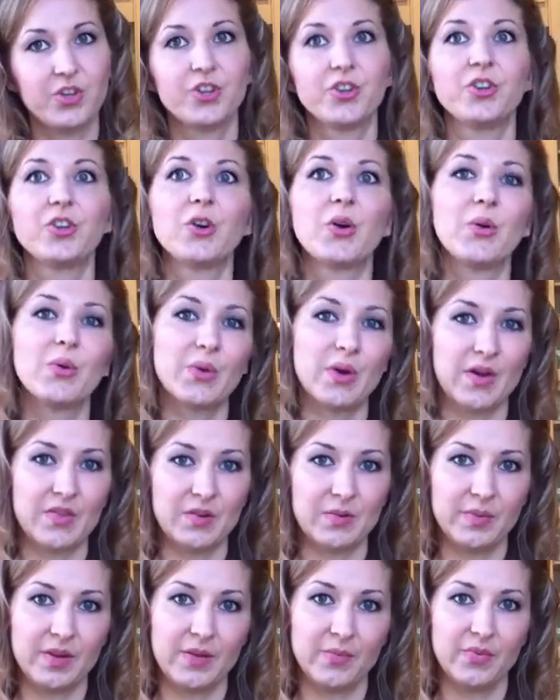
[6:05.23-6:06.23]
you could go to
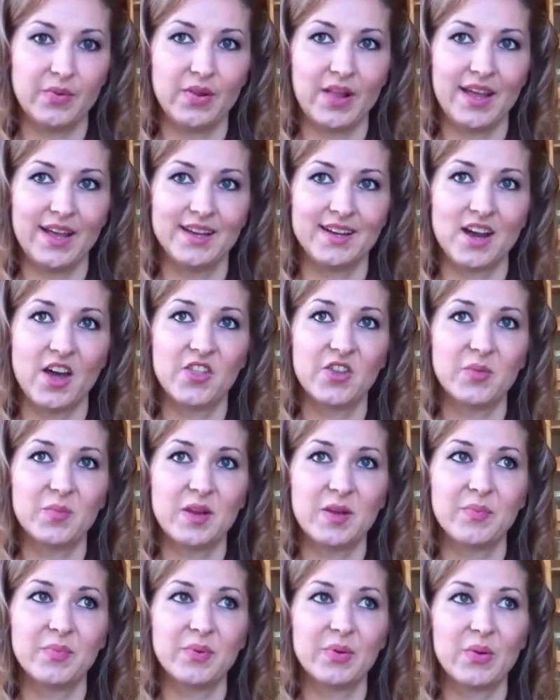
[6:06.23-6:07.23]
other people and other
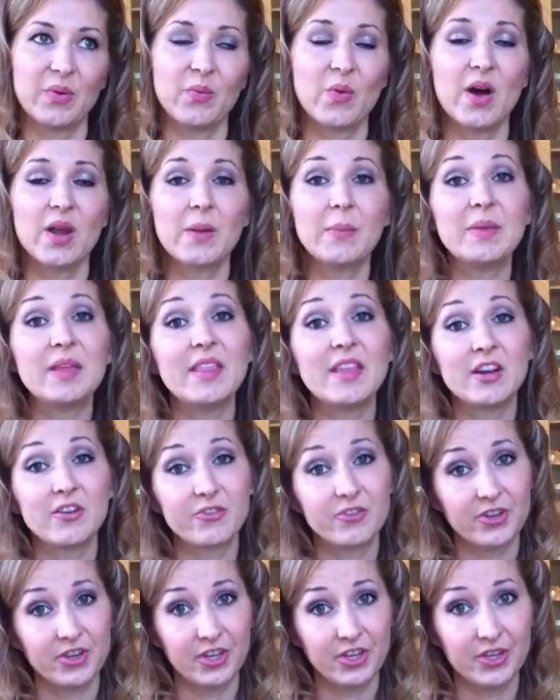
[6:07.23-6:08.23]
people want to be there
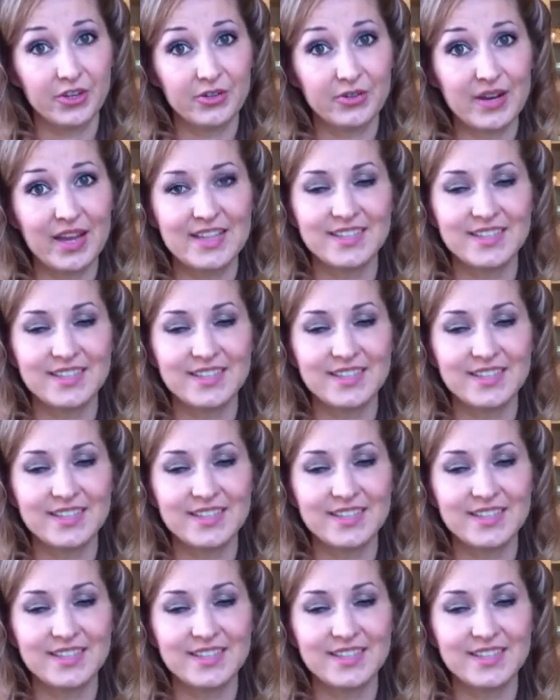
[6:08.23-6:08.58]
for you.